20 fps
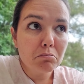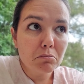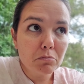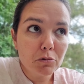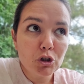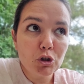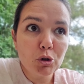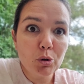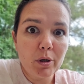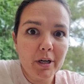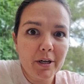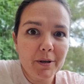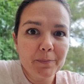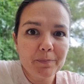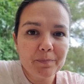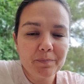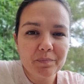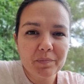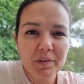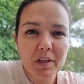Sure.
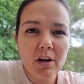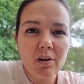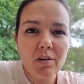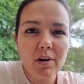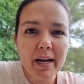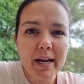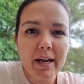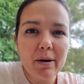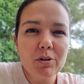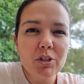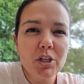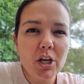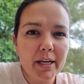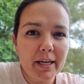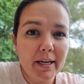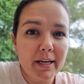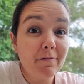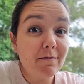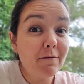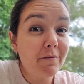Okay, we're
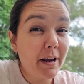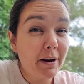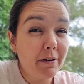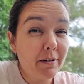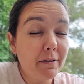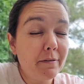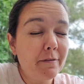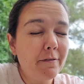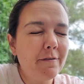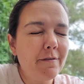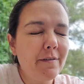talking very,